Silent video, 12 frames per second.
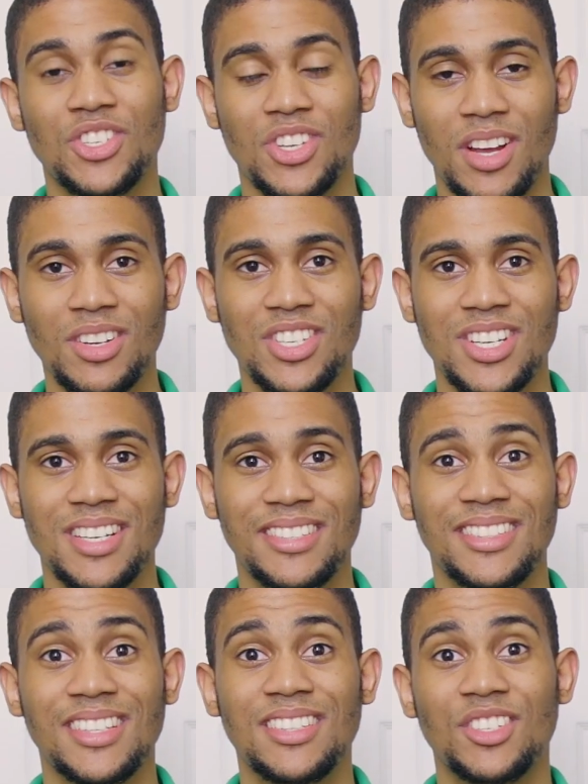cheddar cheese.
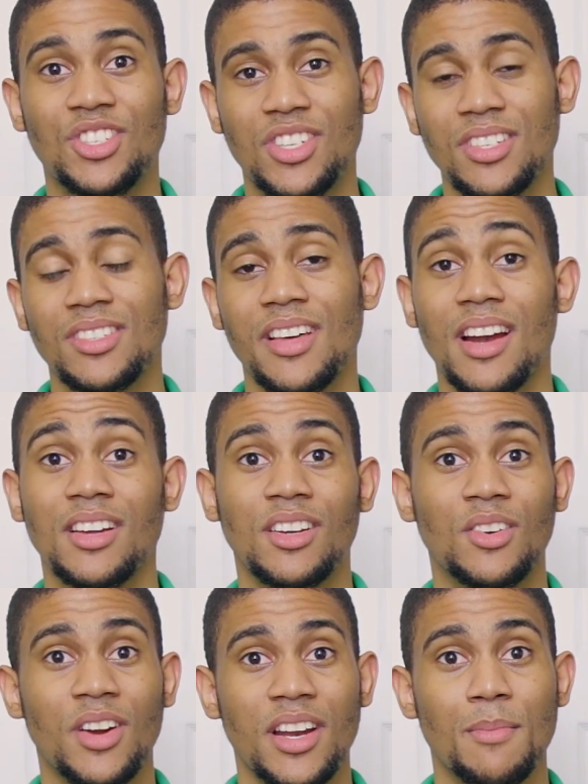This is cheese that I
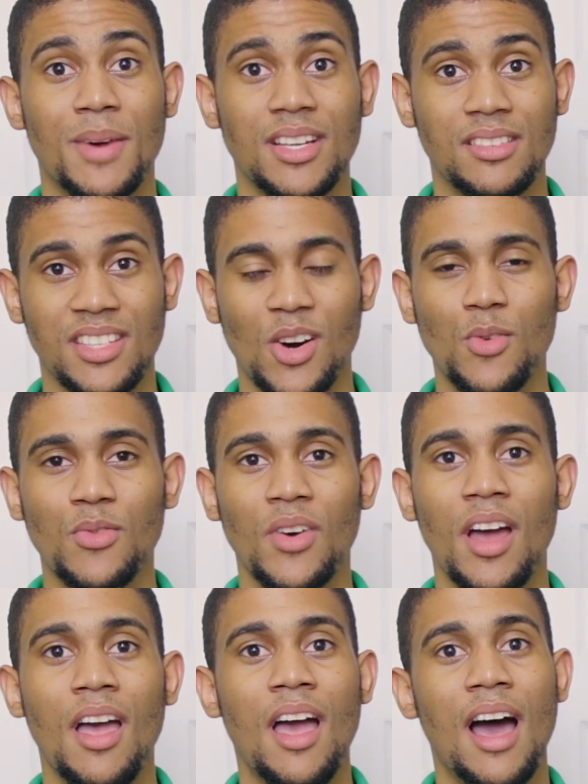grated myself.
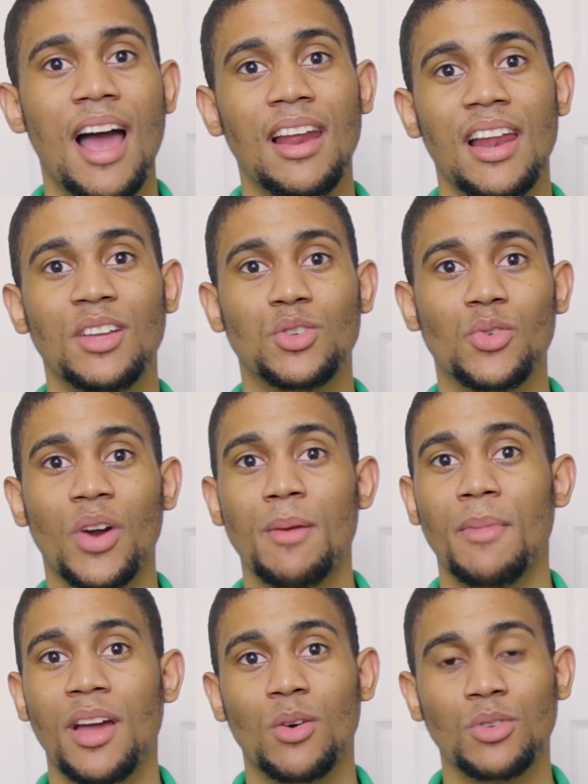I like to grate
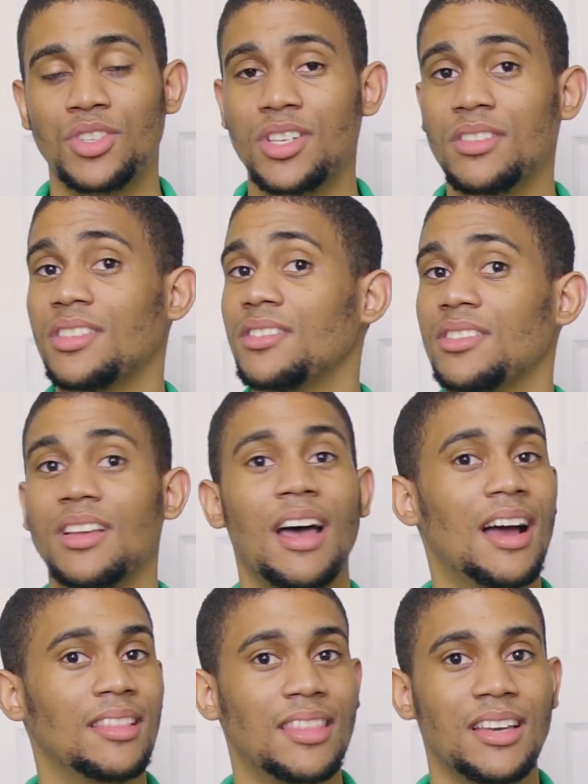my own cheese. It's,
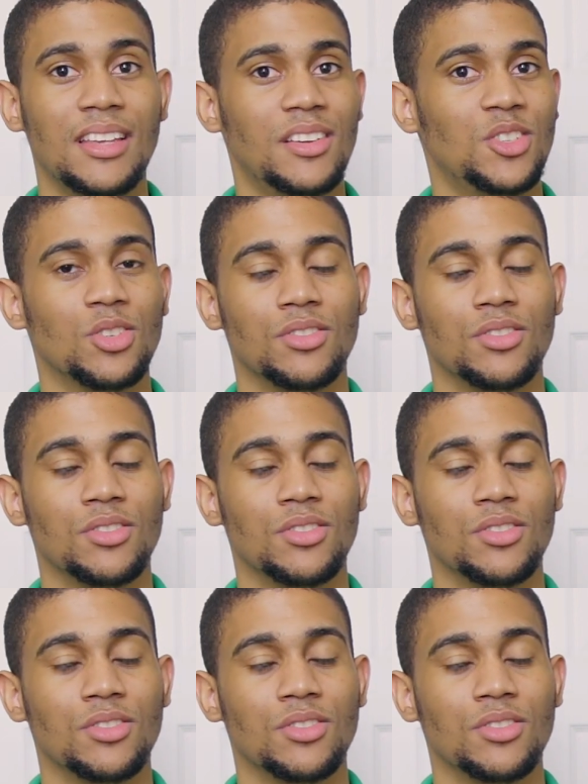I think it's